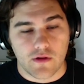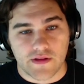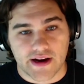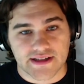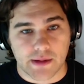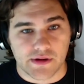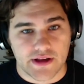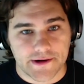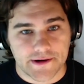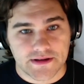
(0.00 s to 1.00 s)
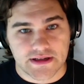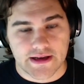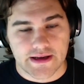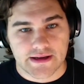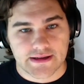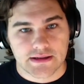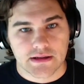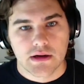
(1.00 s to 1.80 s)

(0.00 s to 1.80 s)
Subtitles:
over the next couple of years is